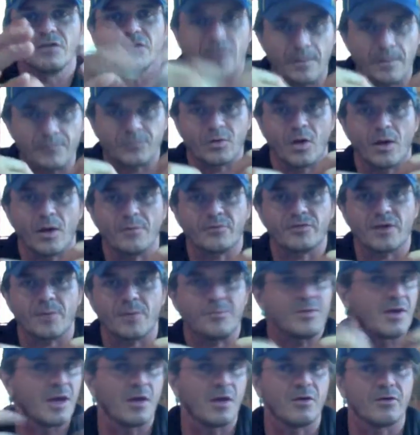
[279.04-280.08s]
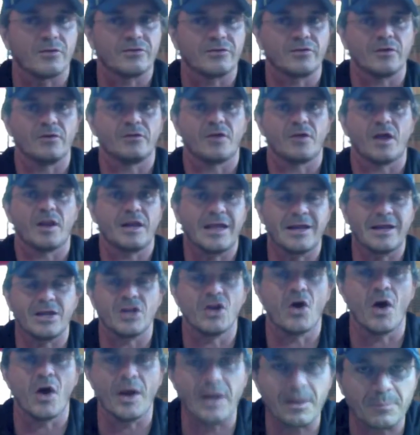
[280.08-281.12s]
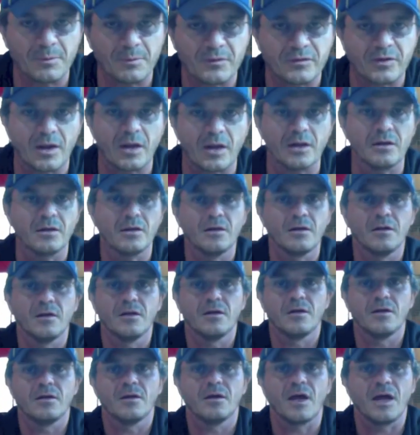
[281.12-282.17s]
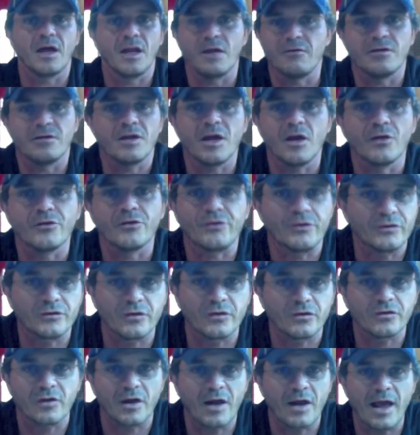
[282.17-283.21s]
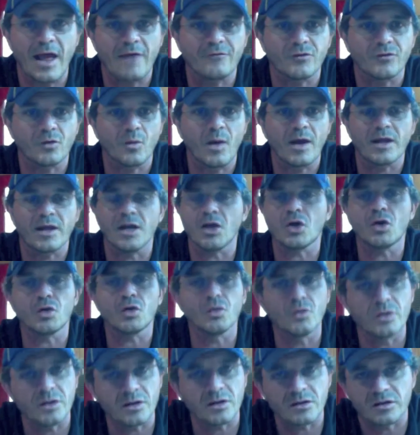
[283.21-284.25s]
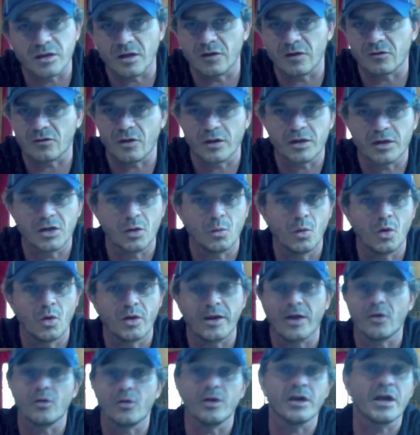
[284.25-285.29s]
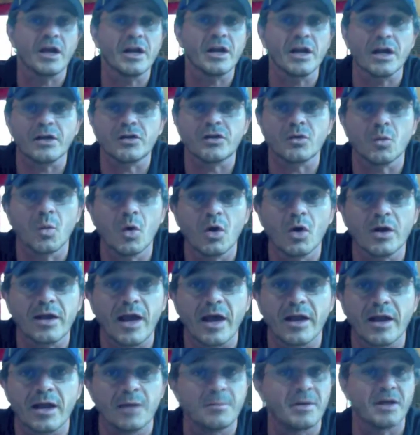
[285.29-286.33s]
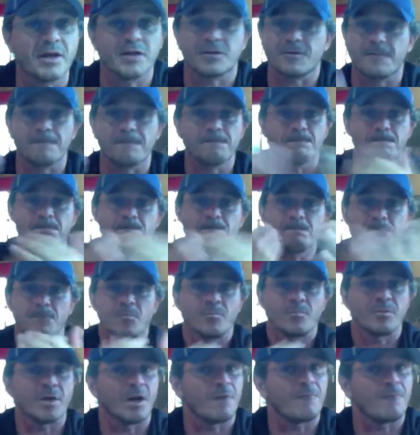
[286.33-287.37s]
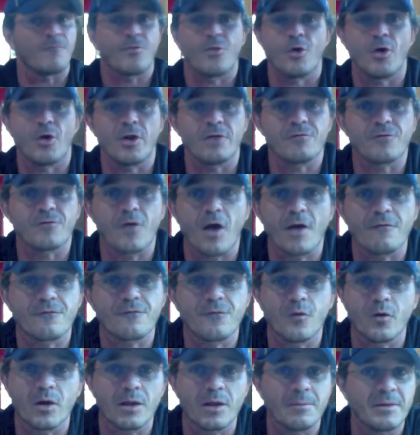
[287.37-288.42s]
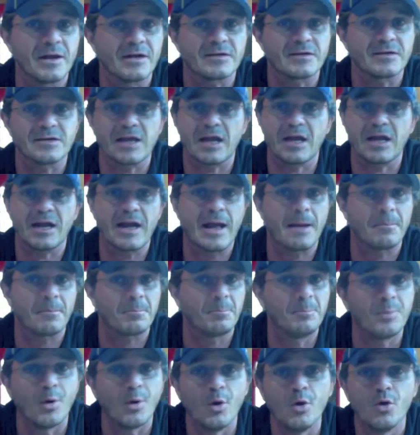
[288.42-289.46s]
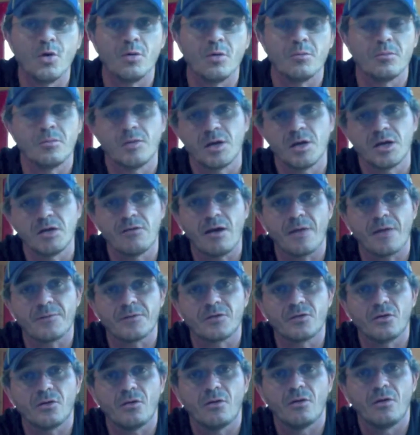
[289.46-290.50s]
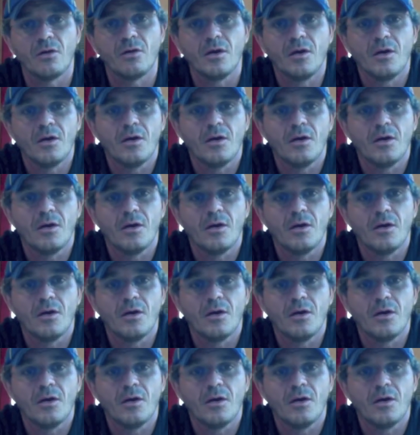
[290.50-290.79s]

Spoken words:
Sometimes something else is going to get 90% and everything else is just going to have to wait, including things like your workout. Or you're going to get your workout in, but it's 35, 40 minutes in and out, boom, and you're out the door.